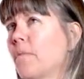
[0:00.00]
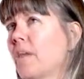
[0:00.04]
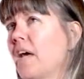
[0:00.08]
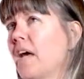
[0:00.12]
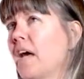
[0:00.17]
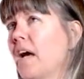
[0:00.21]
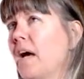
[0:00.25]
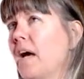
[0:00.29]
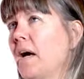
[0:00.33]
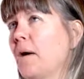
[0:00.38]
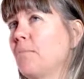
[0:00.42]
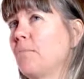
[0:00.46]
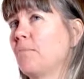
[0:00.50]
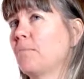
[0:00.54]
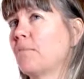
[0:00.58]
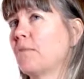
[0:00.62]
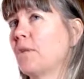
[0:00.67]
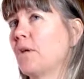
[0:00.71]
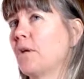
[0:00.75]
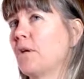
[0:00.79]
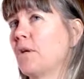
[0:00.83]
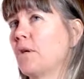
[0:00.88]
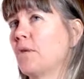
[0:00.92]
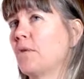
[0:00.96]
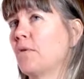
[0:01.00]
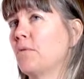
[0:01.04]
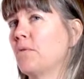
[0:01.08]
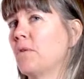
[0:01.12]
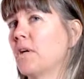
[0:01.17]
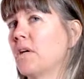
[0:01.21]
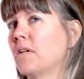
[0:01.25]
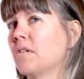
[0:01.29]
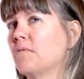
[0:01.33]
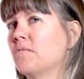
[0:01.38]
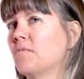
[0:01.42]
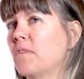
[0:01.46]
how
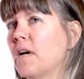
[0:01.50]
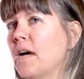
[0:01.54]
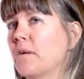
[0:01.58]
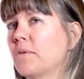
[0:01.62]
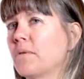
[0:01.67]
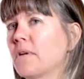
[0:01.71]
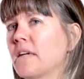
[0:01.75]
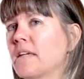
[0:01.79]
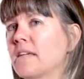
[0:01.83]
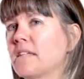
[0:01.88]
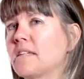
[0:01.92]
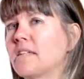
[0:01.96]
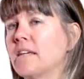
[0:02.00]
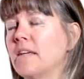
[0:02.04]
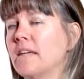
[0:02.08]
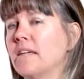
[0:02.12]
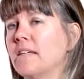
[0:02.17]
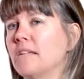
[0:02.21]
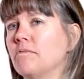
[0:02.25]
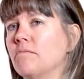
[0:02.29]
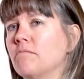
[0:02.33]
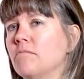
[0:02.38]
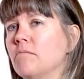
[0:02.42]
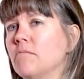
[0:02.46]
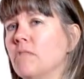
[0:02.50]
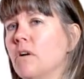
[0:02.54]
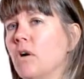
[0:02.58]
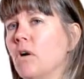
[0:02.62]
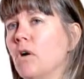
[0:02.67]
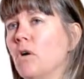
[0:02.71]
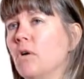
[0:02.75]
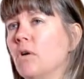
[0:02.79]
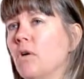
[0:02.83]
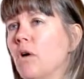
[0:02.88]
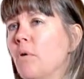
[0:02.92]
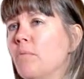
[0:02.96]
can I say,
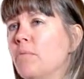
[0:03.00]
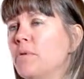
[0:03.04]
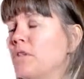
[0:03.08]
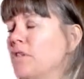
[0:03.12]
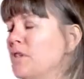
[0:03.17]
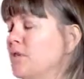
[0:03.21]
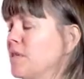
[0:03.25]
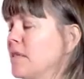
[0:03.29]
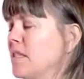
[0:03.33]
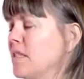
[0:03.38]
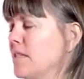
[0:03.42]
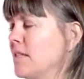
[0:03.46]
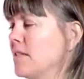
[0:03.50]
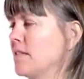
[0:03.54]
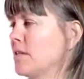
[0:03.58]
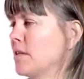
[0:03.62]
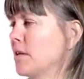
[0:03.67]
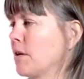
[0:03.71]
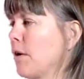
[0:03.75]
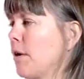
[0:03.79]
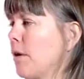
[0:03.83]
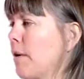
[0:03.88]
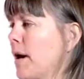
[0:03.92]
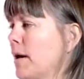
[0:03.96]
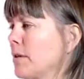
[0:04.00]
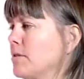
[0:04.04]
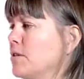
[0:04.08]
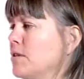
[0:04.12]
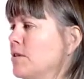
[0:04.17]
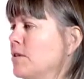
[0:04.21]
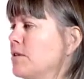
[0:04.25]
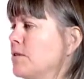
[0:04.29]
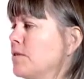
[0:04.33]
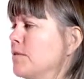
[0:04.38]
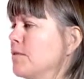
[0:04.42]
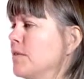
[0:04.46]
opportunities to go out
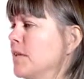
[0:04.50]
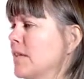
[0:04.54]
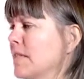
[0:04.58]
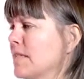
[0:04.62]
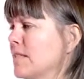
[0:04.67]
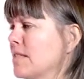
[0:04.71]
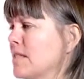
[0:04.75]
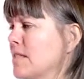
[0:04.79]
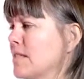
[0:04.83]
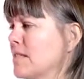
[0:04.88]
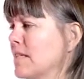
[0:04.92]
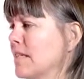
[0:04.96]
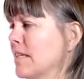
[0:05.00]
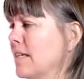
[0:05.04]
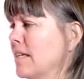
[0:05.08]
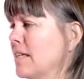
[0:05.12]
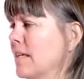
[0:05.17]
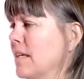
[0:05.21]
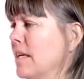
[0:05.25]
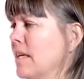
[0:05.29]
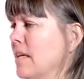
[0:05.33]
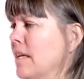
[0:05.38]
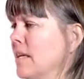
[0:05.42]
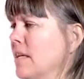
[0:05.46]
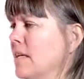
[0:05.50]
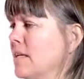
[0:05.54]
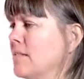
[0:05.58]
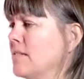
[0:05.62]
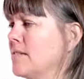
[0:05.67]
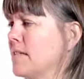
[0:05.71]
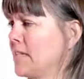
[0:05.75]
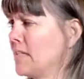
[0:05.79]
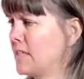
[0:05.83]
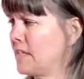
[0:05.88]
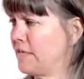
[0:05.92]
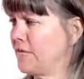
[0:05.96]
and do things and
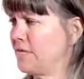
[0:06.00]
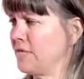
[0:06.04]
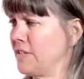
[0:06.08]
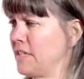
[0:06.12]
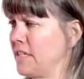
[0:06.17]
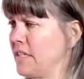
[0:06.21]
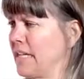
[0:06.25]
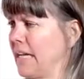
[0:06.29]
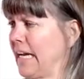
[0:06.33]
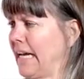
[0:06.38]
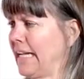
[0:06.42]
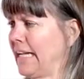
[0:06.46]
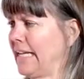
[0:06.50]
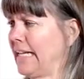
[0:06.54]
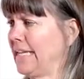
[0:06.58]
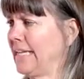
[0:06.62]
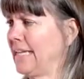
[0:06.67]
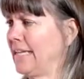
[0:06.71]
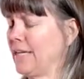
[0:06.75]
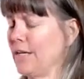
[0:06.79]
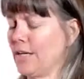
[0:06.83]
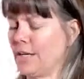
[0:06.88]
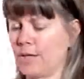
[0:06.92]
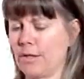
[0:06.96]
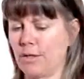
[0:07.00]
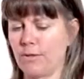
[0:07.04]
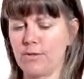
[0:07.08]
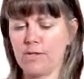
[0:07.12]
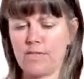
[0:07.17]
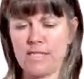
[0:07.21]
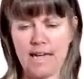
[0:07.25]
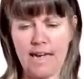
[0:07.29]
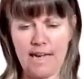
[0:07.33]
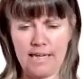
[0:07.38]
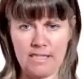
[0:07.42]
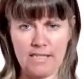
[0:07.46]
sit differently,
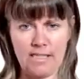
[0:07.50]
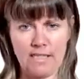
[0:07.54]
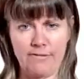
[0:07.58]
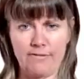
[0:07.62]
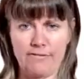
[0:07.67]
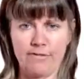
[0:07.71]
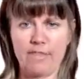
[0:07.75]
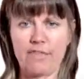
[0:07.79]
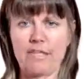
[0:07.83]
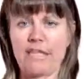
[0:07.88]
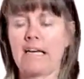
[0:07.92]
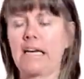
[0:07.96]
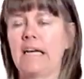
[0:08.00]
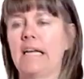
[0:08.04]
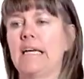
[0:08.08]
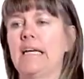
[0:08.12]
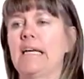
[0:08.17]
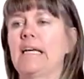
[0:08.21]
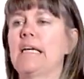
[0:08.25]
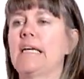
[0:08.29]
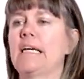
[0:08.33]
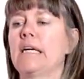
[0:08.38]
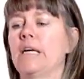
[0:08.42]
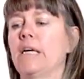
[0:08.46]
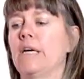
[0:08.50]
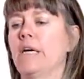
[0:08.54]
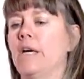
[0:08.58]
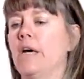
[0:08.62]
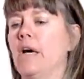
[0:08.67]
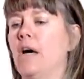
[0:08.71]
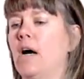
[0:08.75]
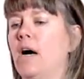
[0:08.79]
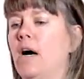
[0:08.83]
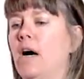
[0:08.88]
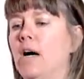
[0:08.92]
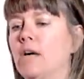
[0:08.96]
stand differently,
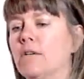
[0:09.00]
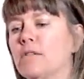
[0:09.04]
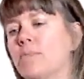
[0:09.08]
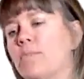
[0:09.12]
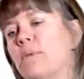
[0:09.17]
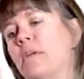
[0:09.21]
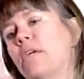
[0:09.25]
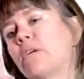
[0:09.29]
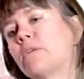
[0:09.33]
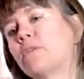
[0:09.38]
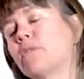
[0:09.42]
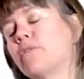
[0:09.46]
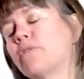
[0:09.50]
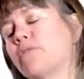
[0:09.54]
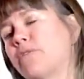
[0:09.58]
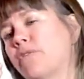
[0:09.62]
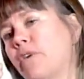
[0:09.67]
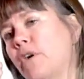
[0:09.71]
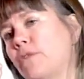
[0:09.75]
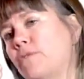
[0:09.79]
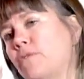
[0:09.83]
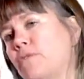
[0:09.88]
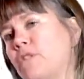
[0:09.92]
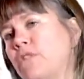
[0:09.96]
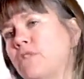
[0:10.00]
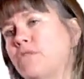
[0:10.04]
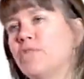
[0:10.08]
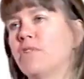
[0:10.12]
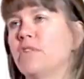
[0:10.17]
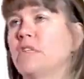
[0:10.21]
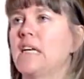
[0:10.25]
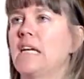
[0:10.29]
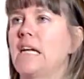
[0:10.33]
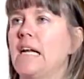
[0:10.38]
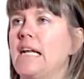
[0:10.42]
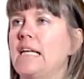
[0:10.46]
speak on the phone
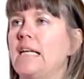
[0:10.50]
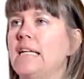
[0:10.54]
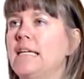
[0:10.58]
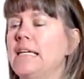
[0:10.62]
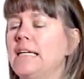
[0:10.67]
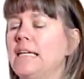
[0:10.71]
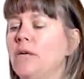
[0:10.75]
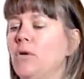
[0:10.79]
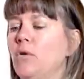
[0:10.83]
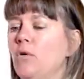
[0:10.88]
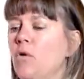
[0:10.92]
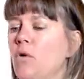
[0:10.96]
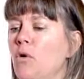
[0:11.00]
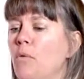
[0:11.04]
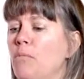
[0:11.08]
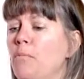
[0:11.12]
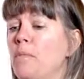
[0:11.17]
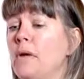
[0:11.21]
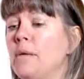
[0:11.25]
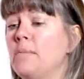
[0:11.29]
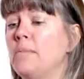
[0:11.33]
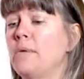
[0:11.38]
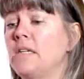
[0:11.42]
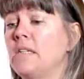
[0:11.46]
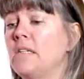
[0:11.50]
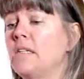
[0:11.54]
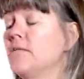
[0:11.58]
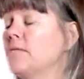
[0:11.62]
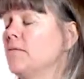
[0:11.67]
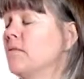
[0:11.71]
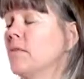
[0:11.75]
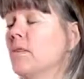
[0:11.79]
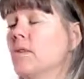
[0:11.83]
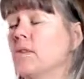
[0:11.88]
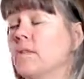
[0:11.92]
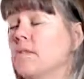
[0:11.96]
differently, or maybe
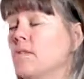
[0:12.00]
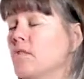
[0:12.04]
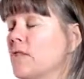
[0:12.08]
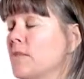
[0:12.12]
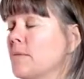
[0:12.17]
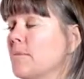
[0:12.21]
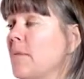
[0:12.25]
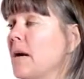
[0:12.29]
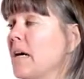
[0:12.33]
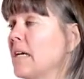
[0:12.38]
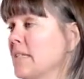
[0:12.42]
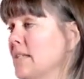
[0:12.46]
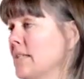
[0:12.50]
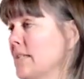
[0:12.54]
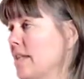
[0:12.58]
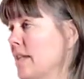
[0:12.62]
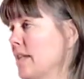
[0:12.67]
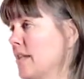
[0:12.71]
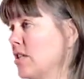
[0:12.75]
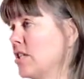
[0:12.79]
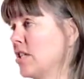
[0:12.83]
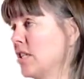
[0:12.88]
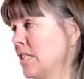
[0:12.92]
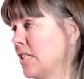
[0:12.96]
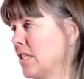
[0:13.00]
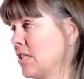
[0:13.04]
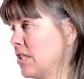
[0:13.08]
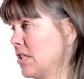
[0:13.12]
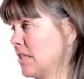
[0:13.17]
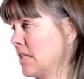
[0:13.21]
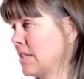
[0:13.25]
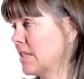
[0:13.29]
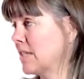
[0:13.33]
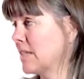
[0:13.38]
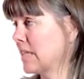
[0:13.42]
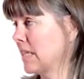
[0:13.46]
just mindset
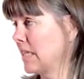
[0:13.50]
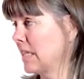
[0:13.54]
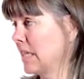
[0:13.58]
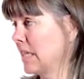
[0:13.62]
changes.